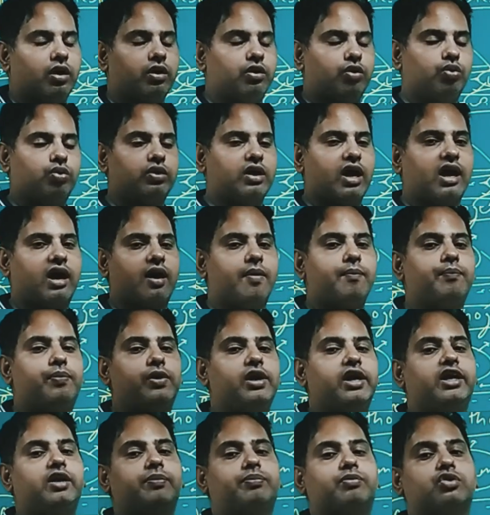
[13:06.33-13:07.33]
do the
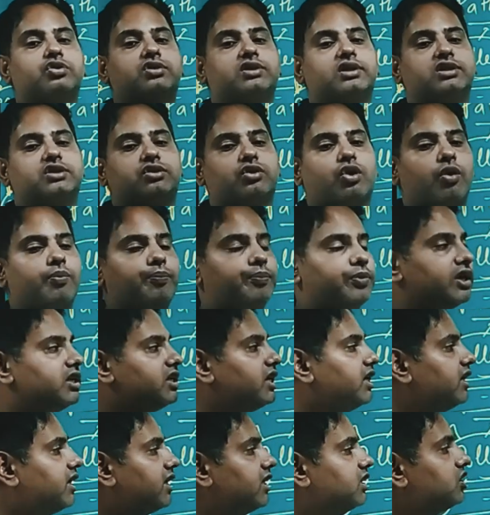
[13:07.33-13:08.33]
complete process of
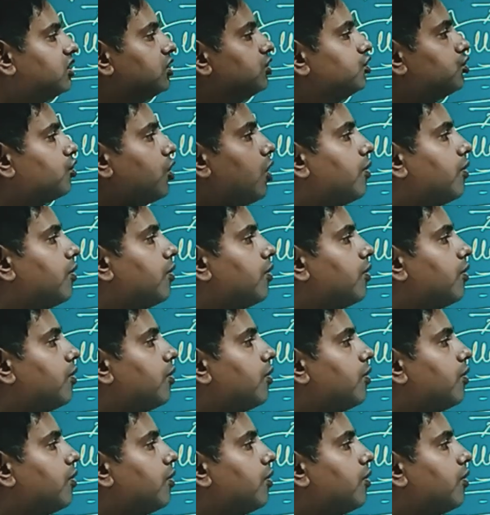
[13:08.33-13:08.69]
presentations